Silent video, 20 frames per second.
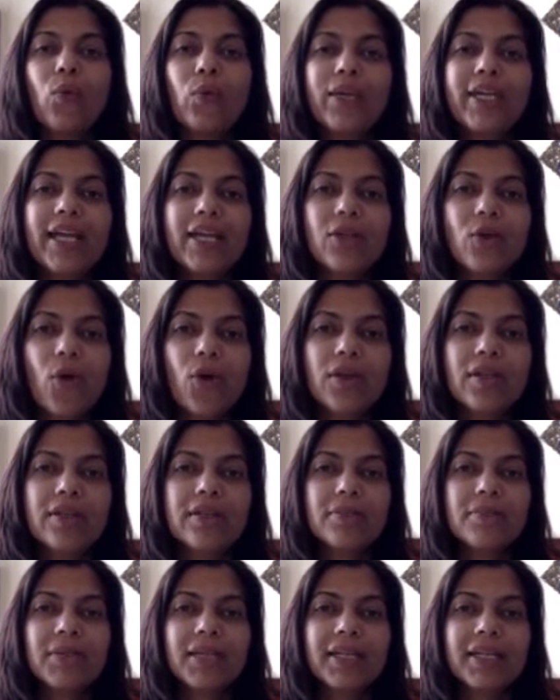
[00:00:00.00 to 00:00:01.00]
We at
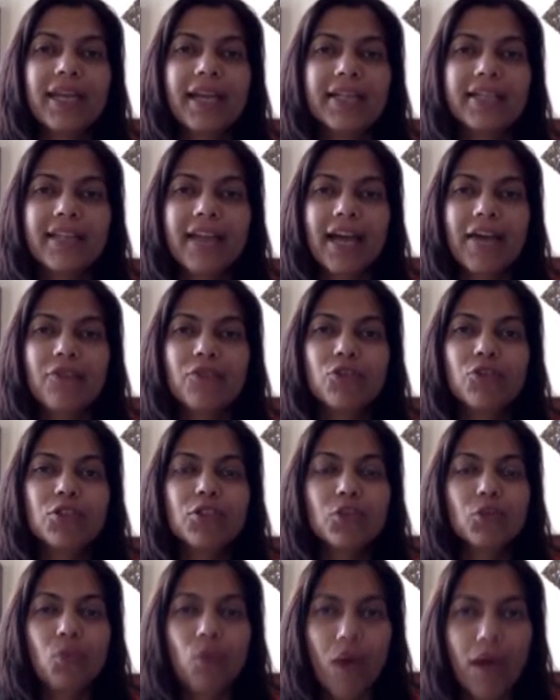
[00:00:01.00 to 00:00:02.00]
Autism Connect have
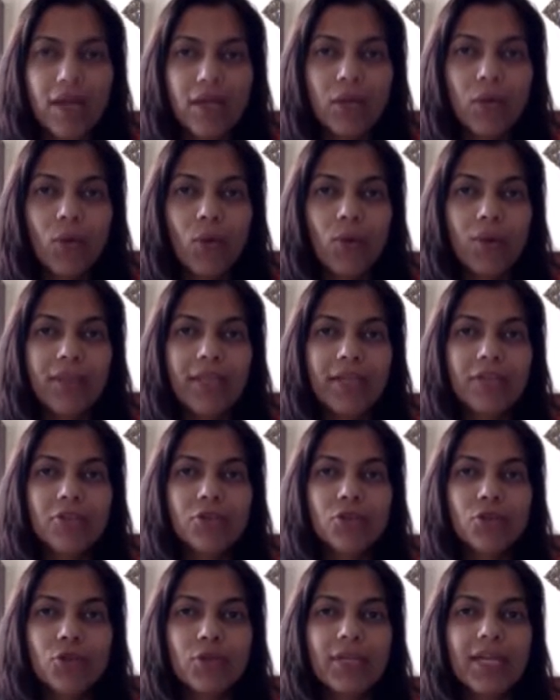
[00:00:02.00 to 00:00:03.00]
just one goal, that
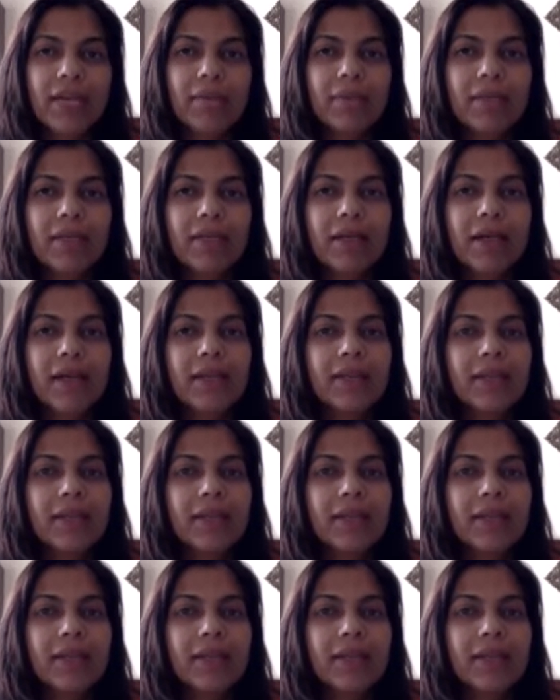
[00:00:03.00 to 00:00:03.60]
is to enable